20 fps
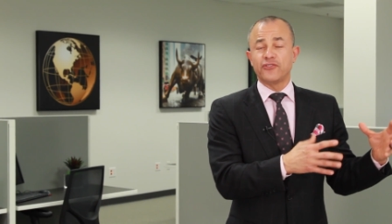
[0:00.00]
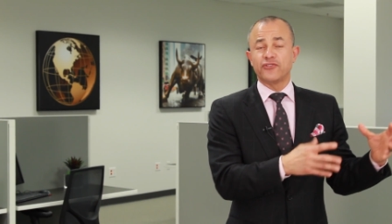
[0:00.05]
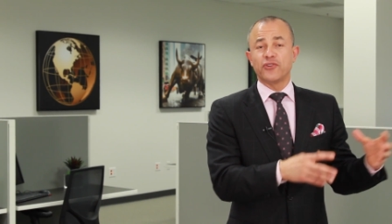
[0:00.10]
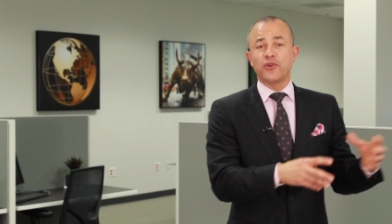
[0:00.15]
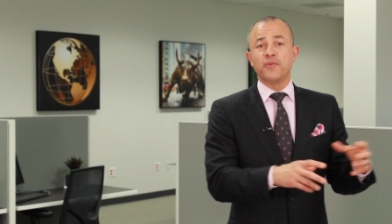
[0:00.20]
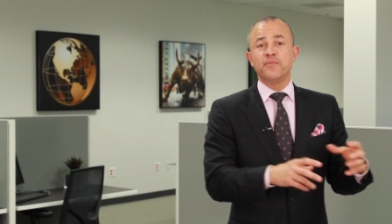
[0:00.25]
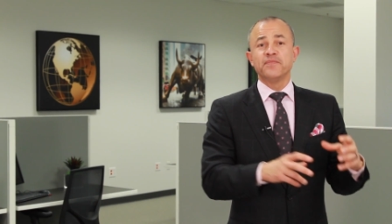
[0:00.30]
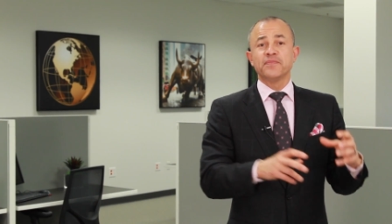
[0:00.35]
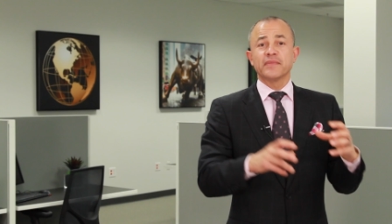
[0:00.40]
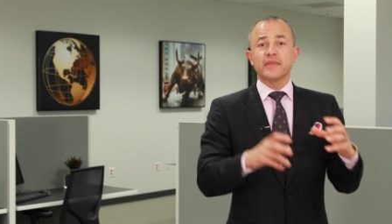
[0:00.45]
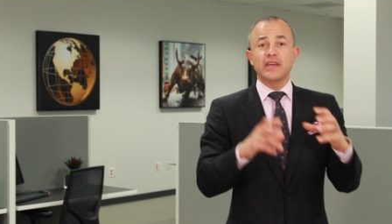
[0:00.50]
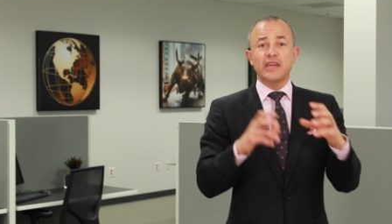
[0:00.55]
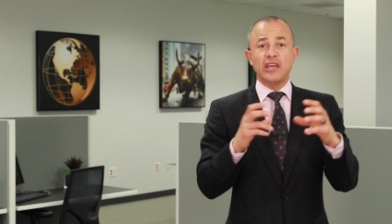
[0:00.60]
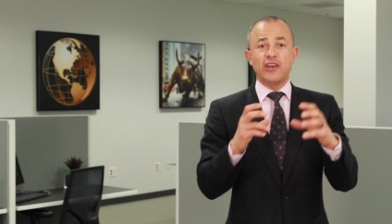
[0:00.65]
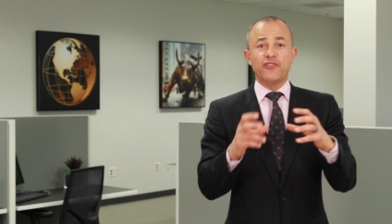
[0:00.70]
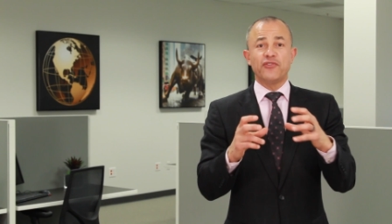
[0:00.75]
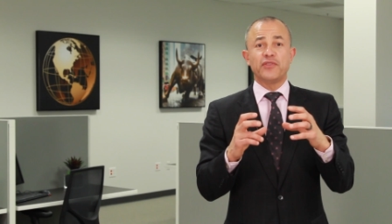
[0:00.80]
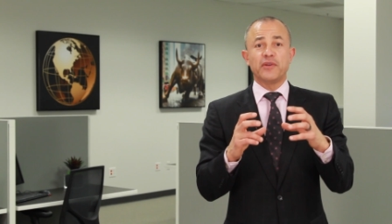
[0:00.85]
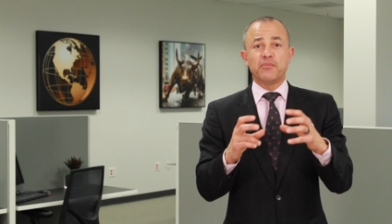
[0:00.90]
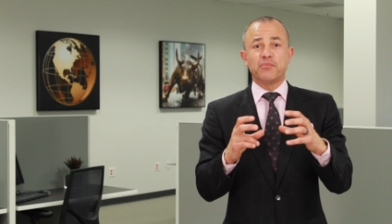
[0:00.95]
So
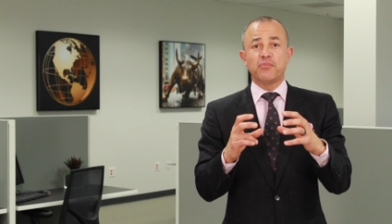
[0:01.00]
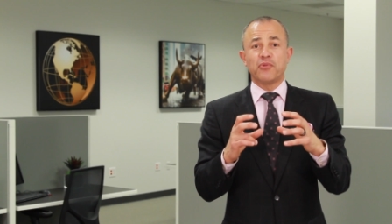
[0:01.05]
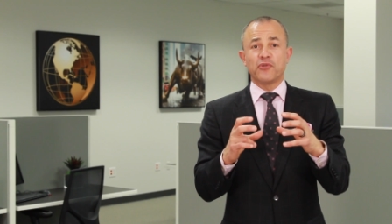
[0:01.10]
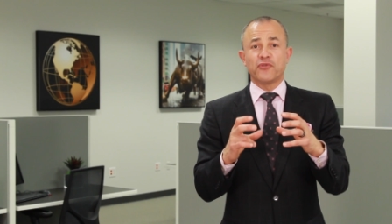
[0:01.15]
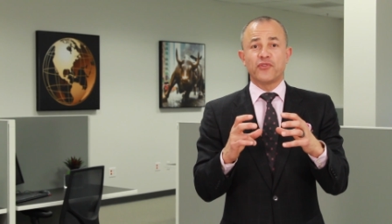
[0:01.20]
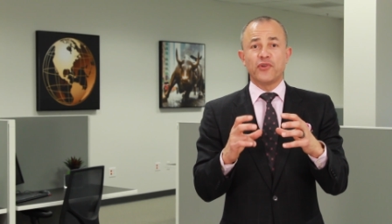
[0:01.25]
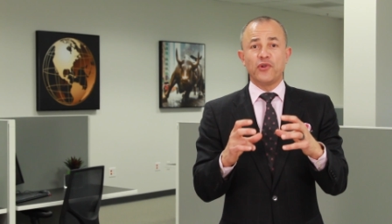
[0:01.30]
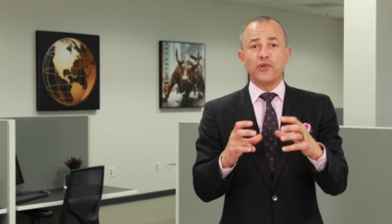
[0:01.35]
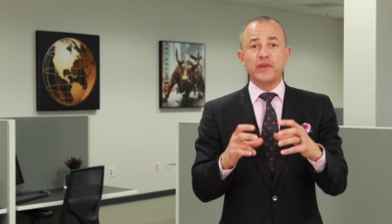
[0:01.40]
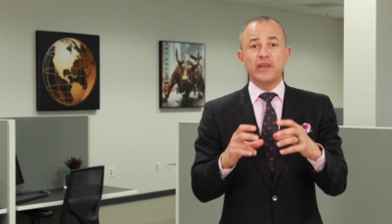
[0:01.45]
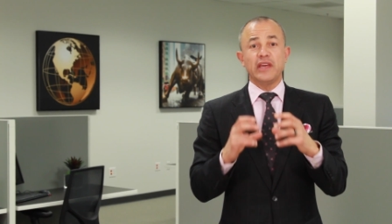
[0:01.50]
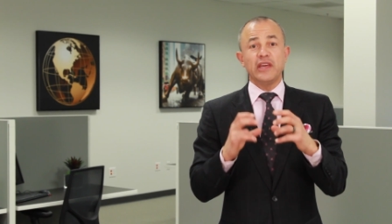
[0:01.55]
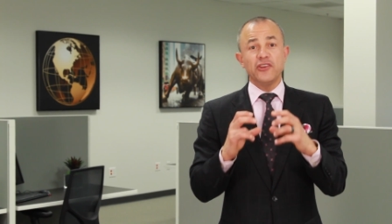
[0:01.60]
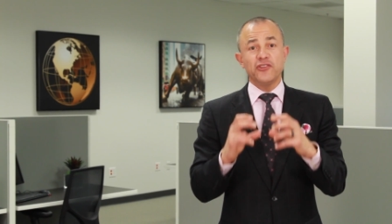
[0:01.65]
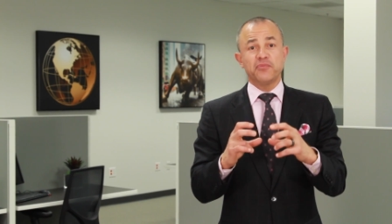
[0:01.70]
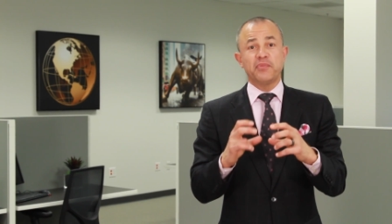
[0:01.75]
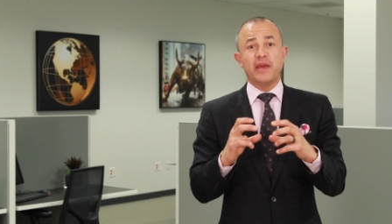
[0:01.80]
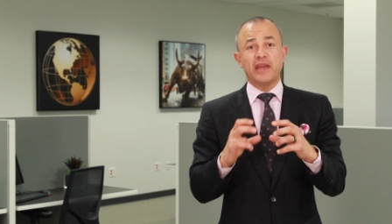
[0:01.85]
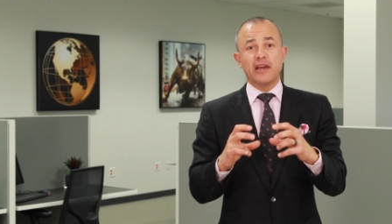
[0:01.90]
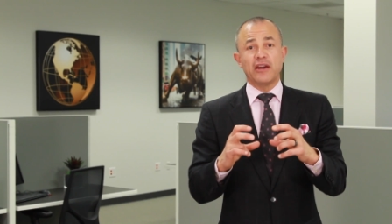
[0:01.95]
if the portfolio
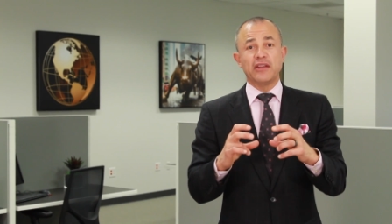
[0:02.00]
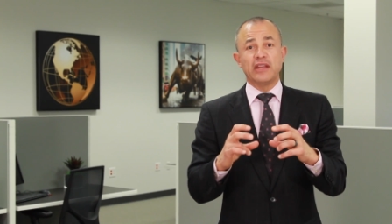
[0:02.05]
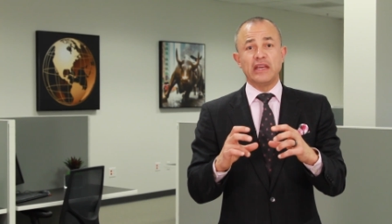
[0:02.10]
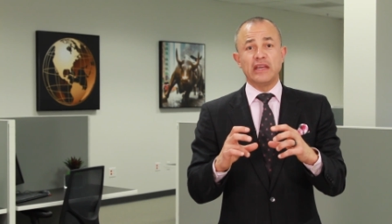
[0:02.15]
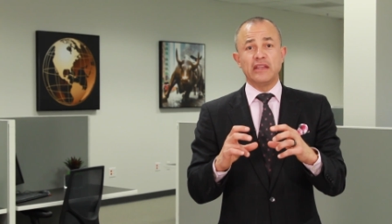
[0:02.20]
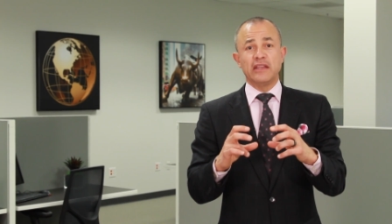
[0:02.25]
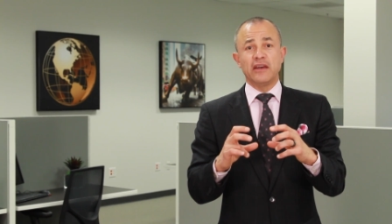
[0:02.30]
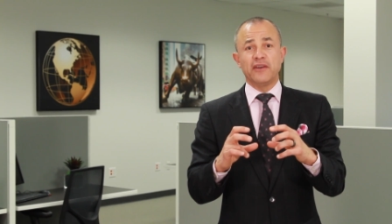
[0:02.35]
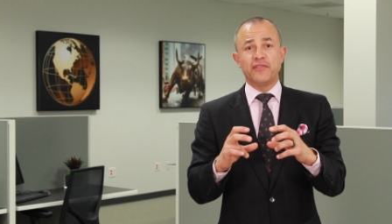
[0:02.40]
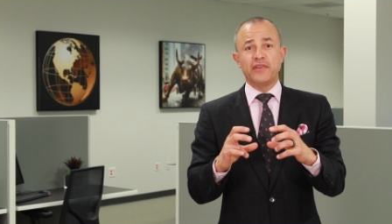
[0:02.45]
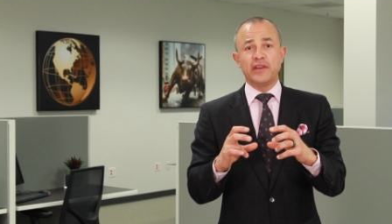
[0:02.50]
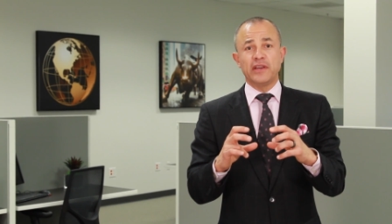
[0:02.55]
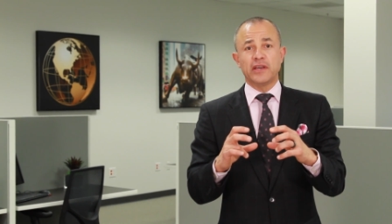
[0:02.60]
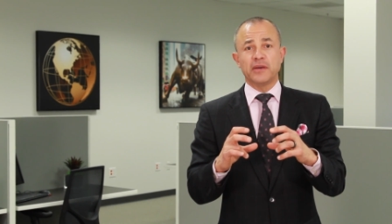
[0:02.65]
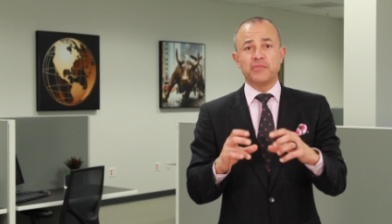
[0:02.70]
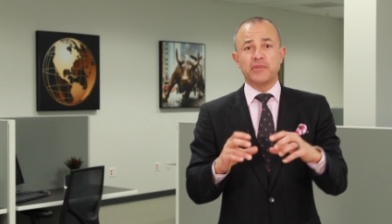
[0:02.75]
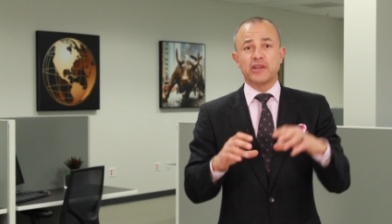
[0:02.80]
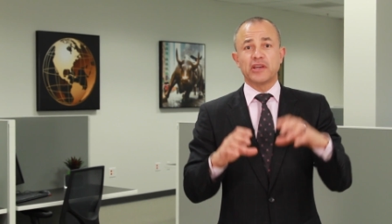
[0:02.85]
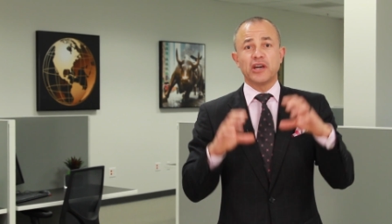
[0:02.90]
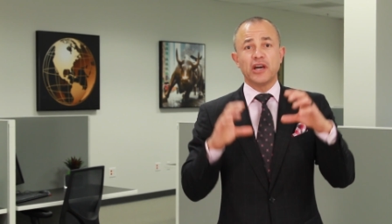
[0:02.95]
is paying out enough
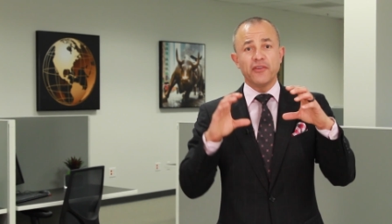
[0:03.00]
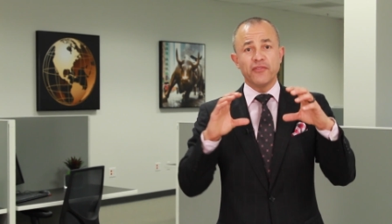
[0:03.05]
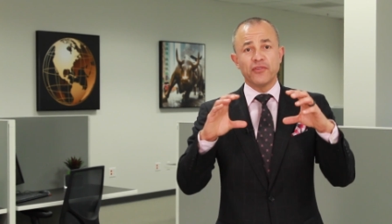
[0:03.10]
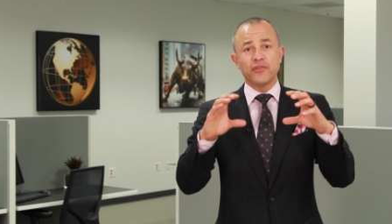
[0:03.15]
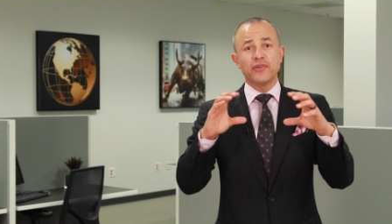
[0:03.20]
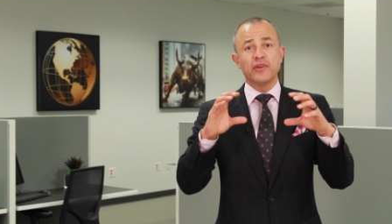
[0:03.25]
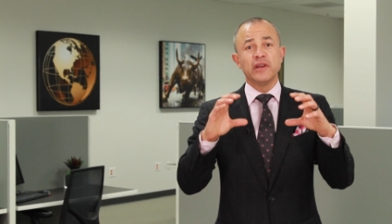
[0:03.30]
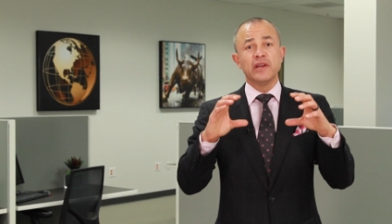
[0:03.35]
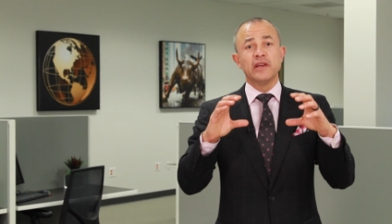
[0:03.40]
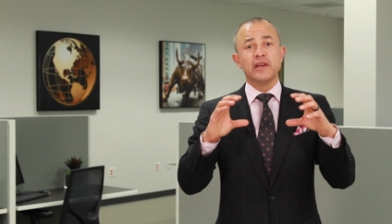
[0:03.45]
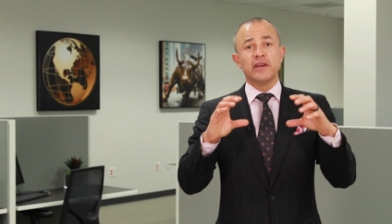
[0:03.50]
income to cover